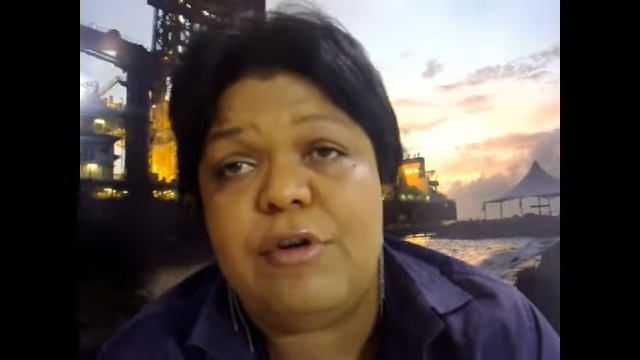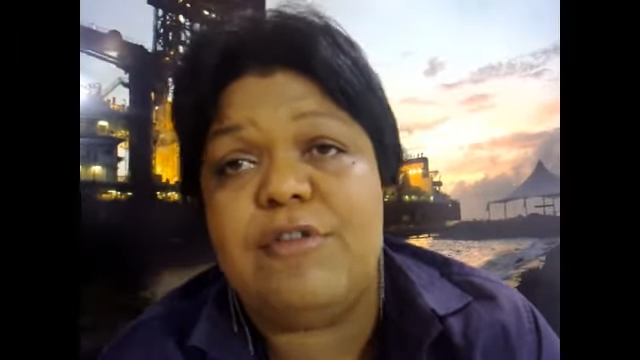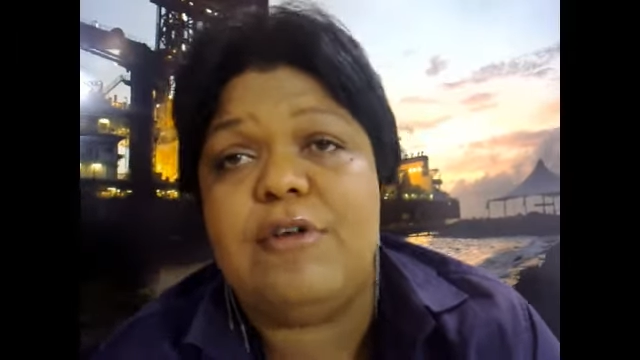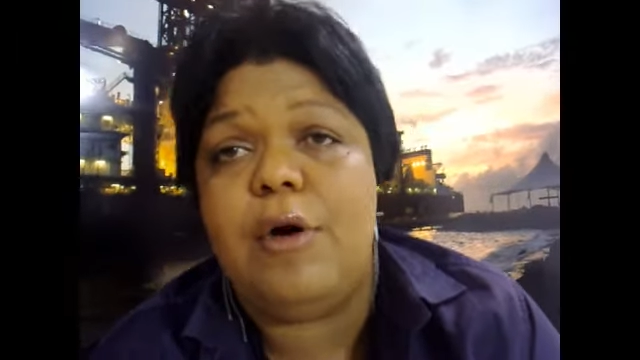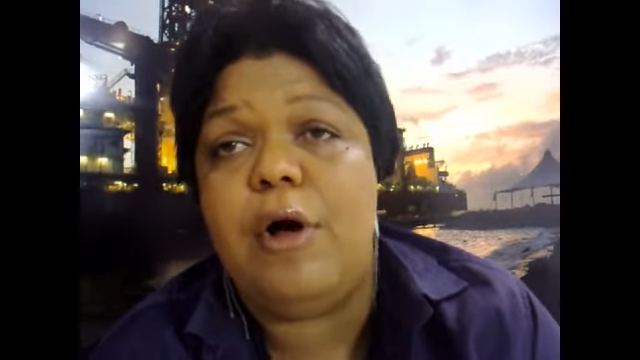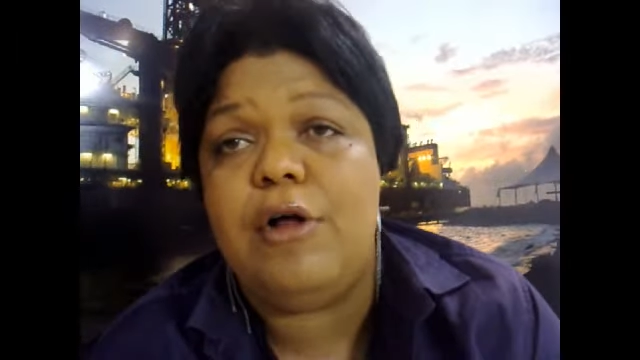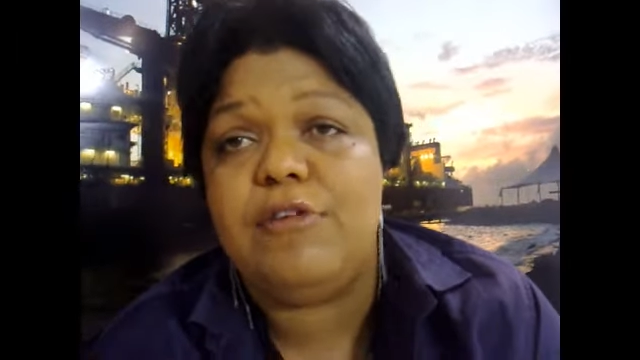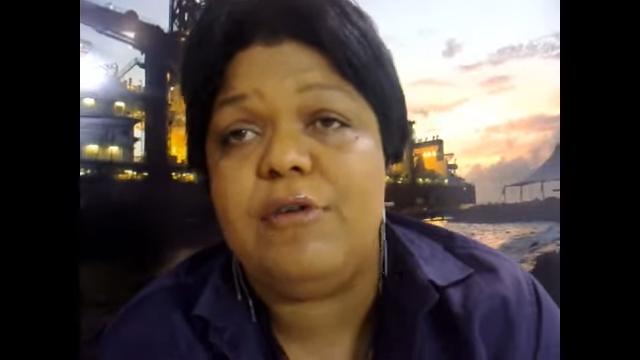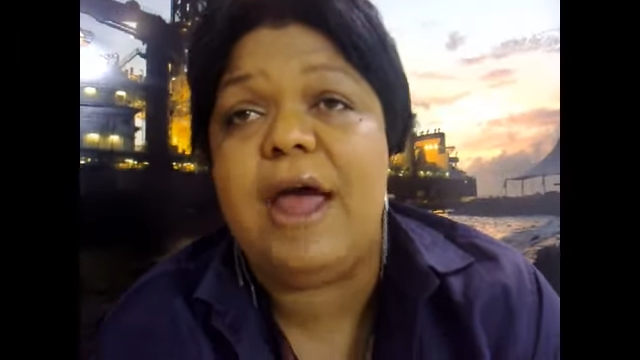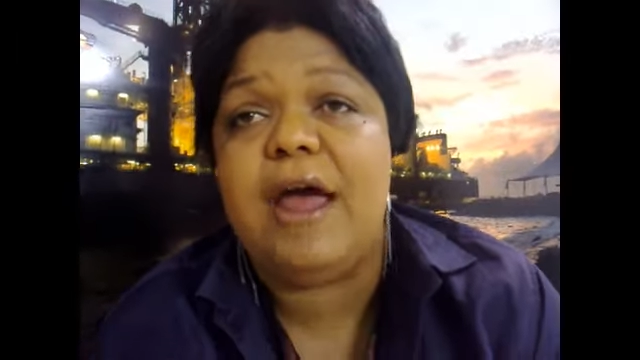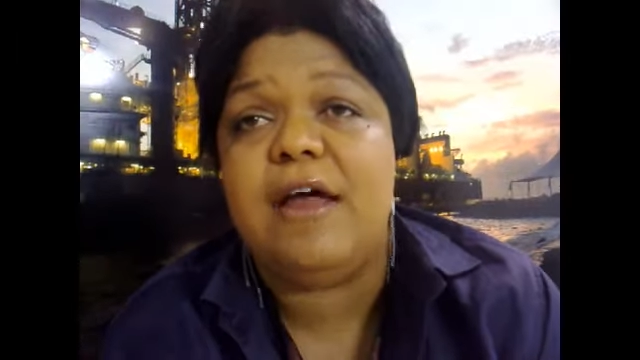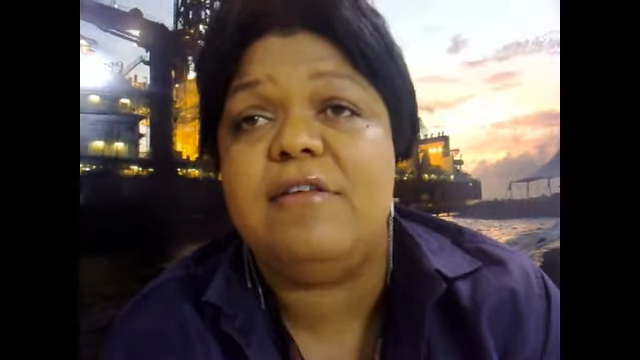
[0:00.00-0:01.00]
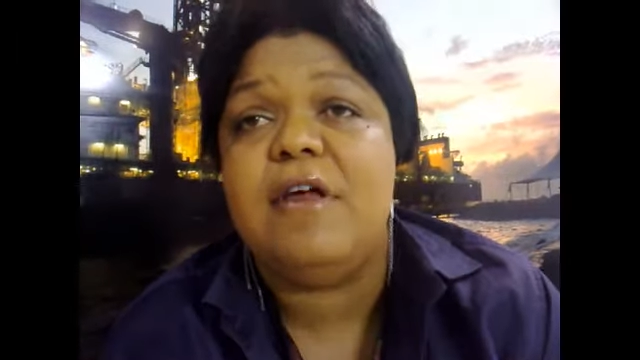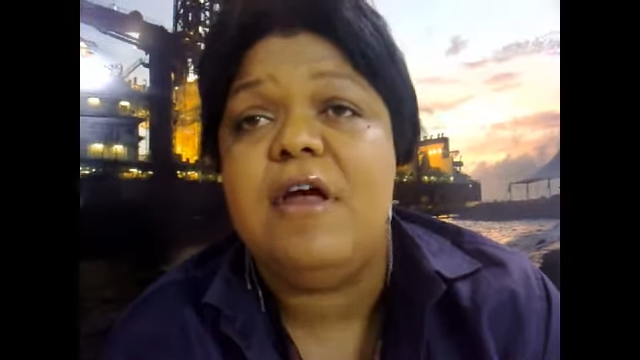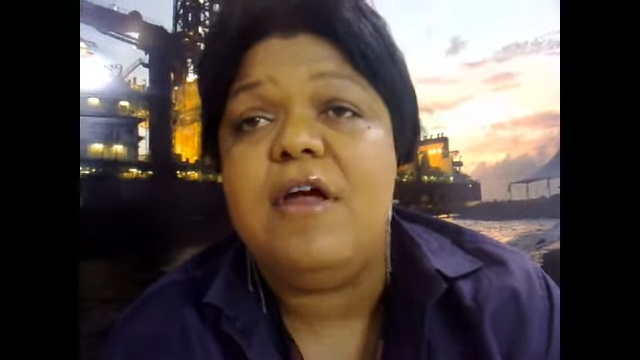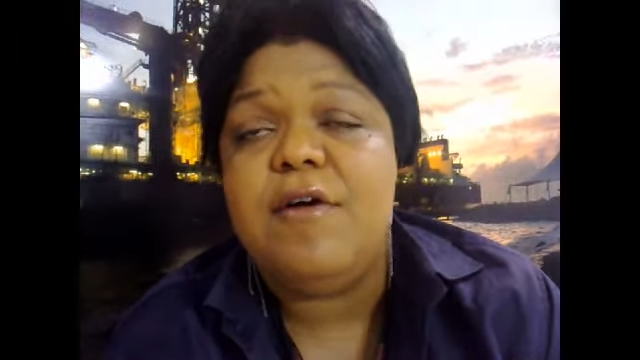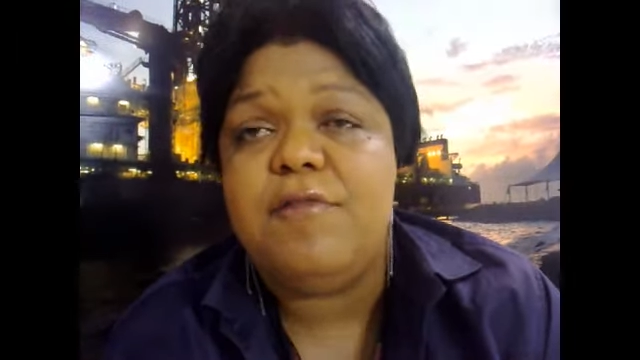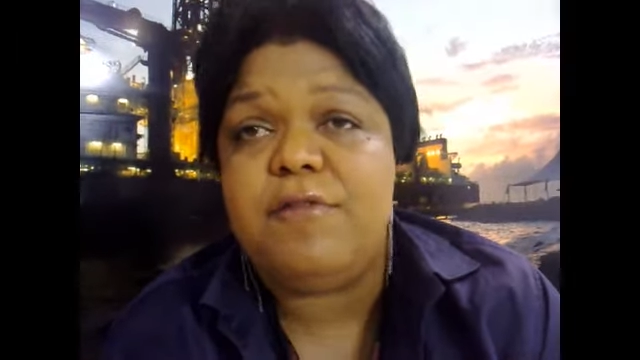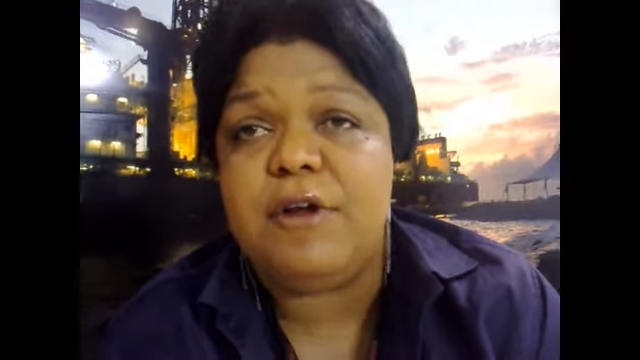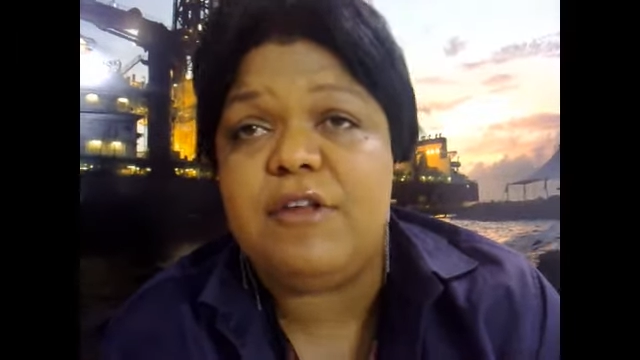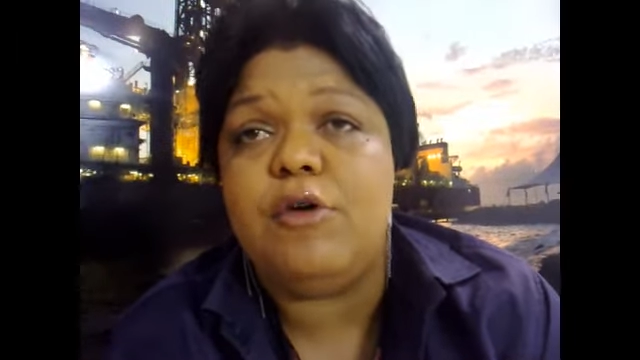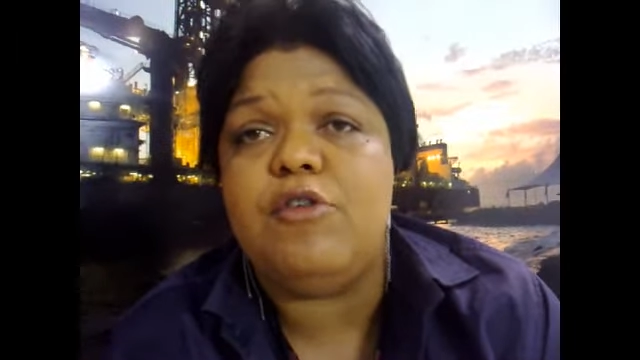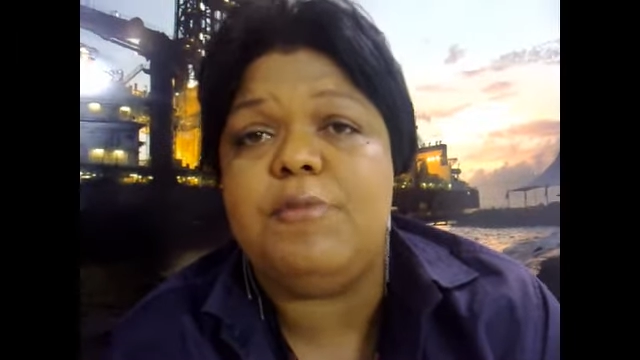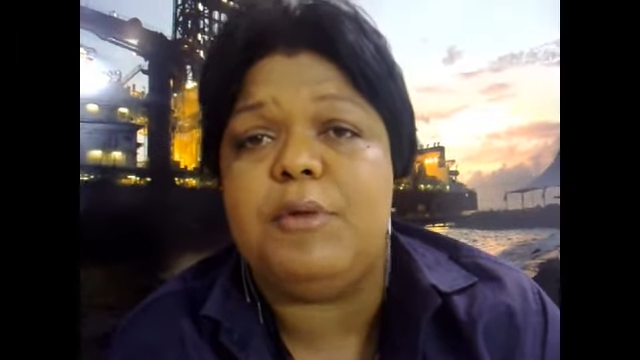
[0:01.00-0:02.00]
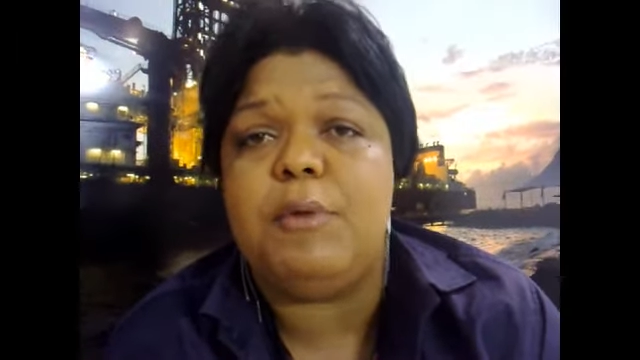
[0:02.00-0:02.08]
Curacao also has free zones,